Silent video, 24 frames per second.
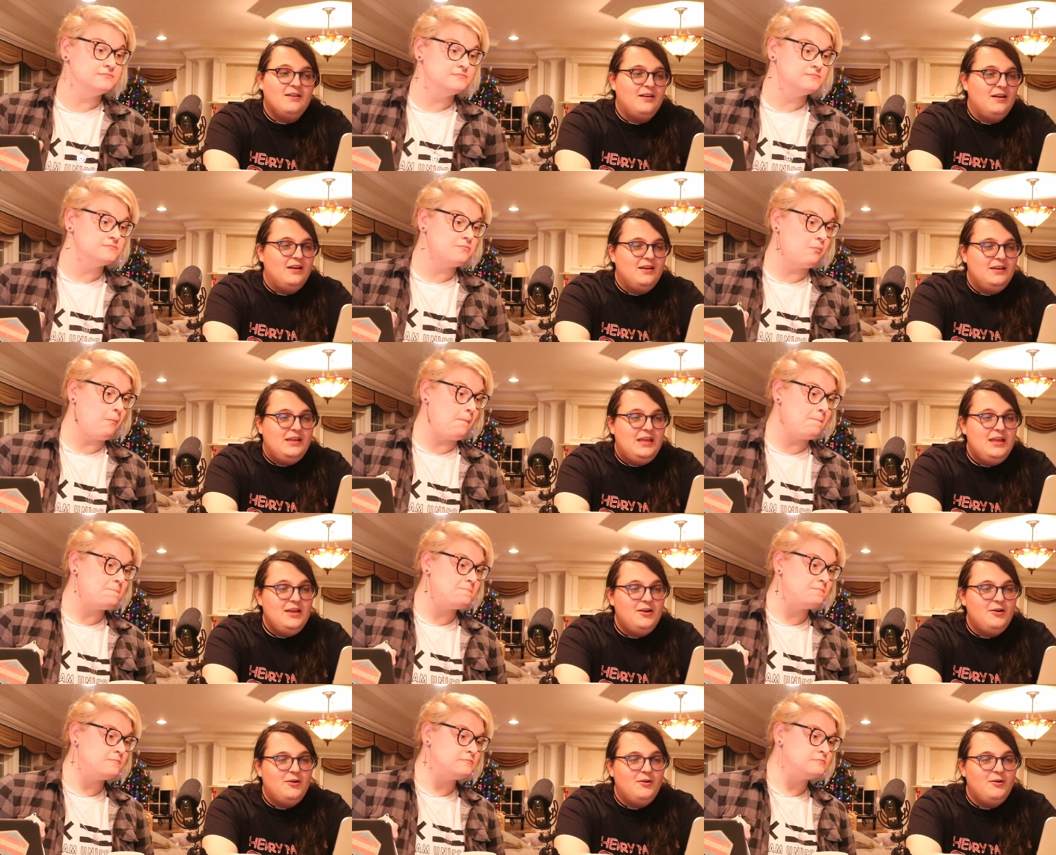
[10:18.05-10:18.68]

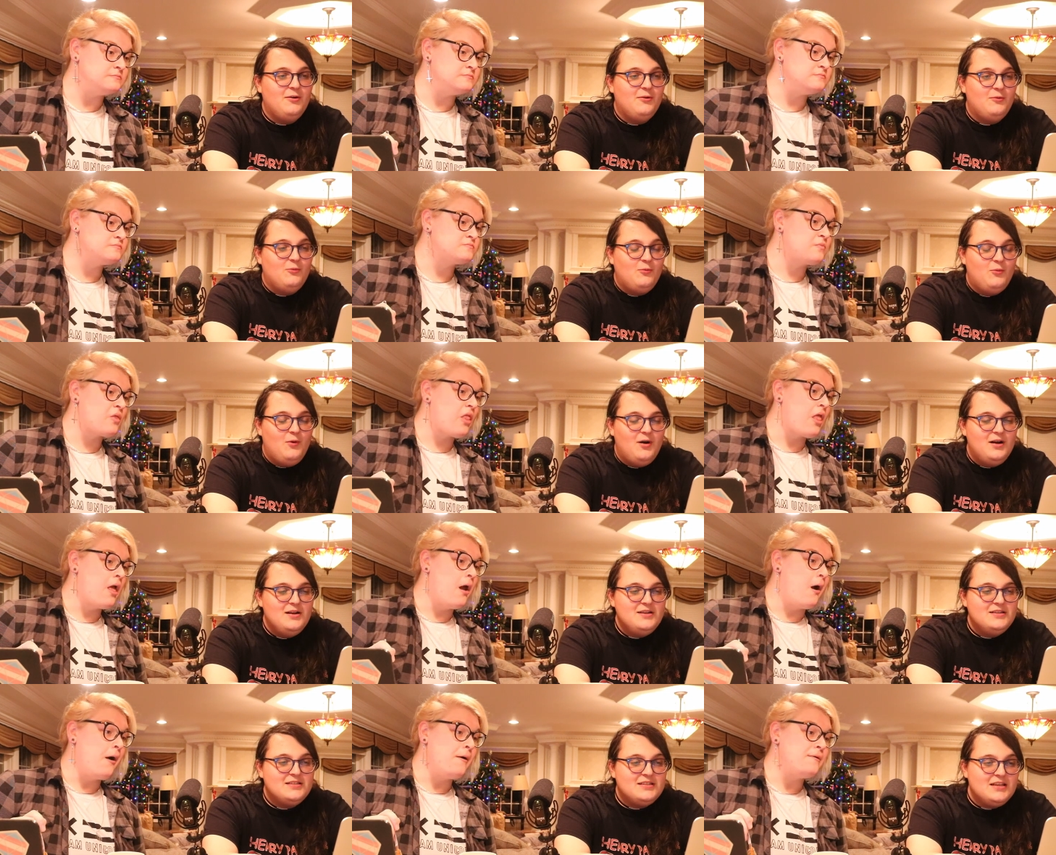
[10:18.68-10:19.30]
Speaker 1: He
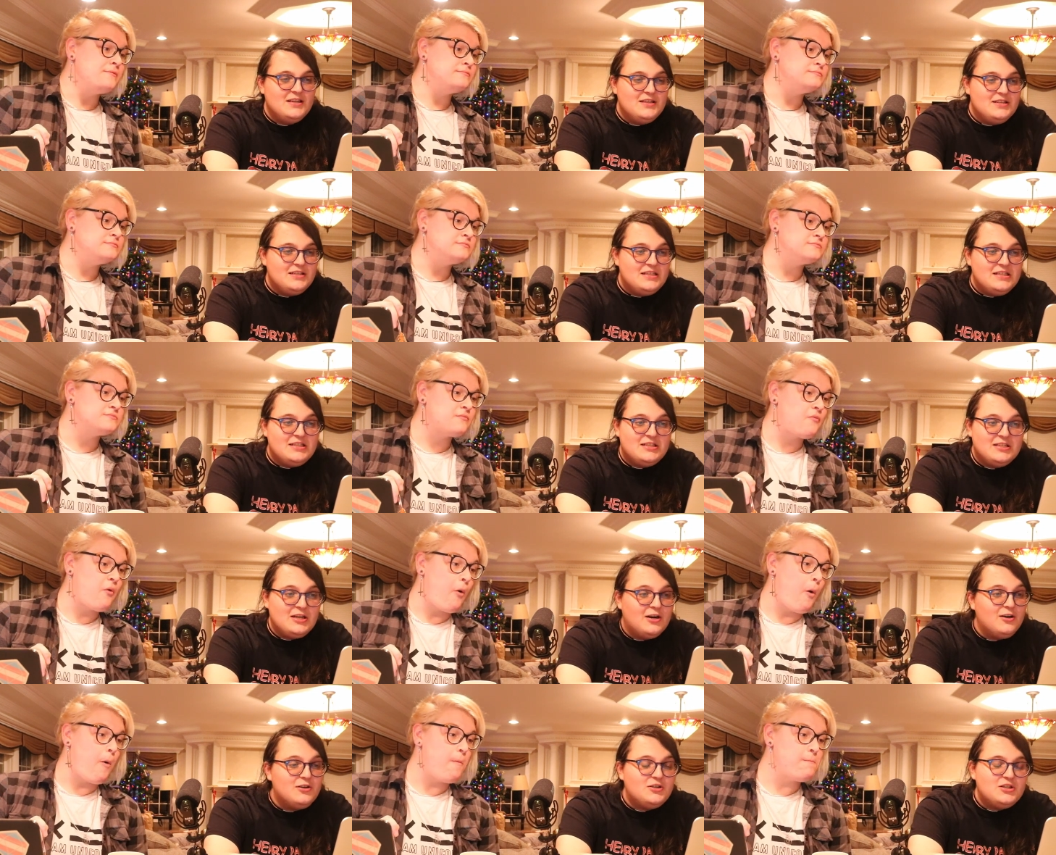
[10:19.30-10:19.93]
was
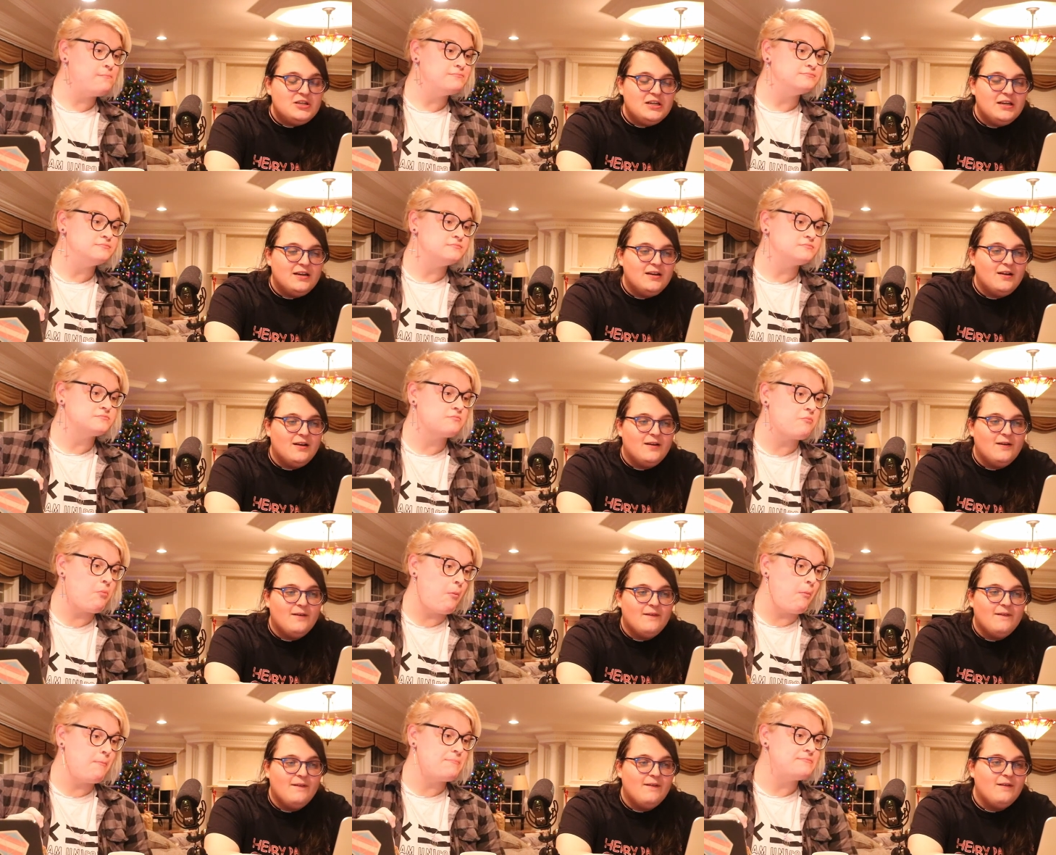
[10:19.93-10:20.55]
searching